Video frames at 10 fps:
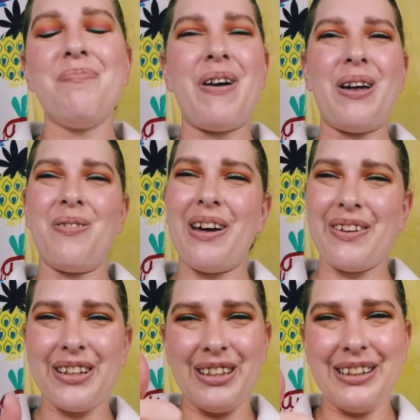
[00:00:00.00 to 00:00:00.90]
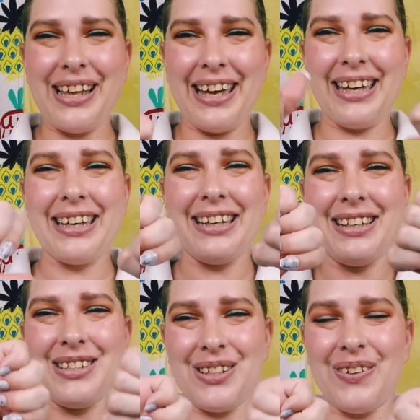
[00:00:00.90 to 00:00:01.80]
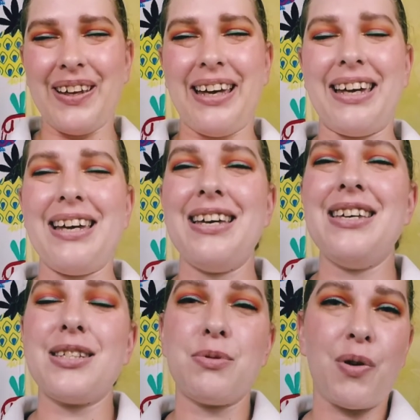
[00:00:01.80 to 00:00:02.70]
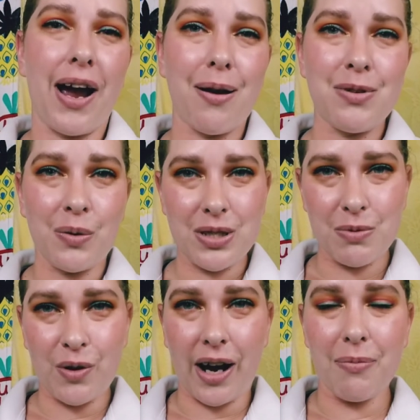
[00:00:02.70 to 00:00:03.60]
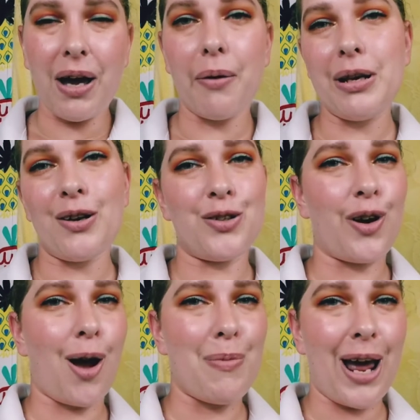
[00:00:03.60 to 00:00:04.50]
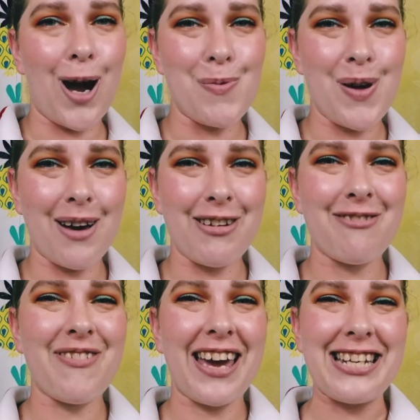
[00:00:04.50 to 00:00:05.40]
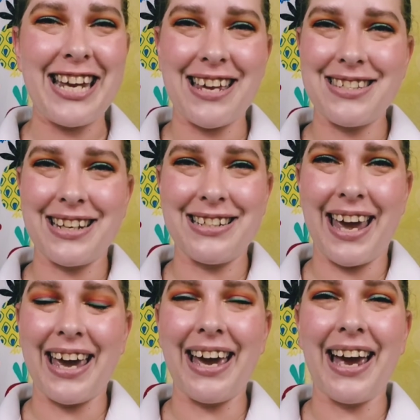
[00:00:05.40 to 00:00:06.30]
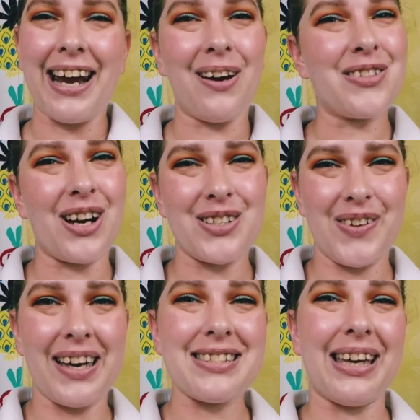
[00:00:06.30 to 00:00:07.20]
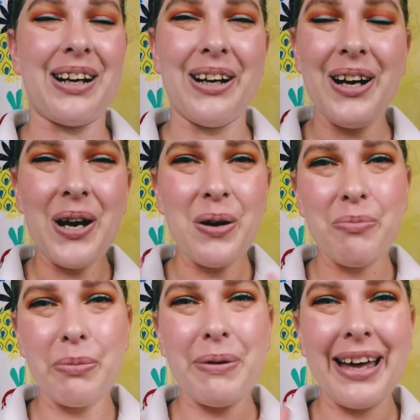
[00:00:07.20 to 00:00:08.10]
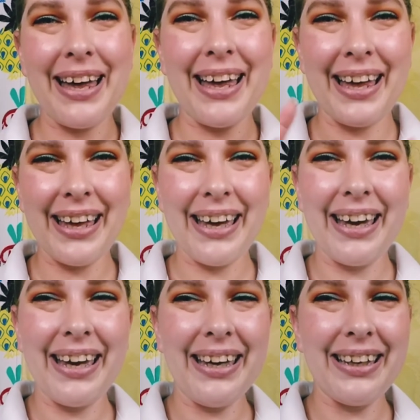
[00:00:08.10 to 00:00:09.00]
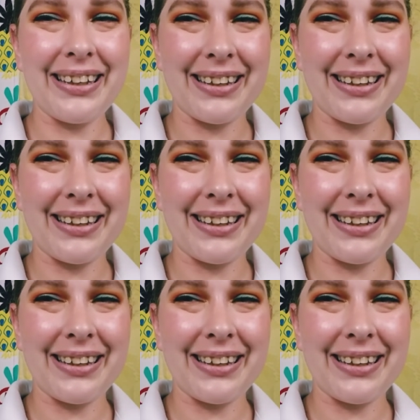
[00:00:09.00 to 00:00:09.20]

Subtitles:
But whether you like, don't like, subscribe, don't subscribe, comment or don't comment. I hope you have a fantastic day. And I will talk to you guys later. Bye-bye.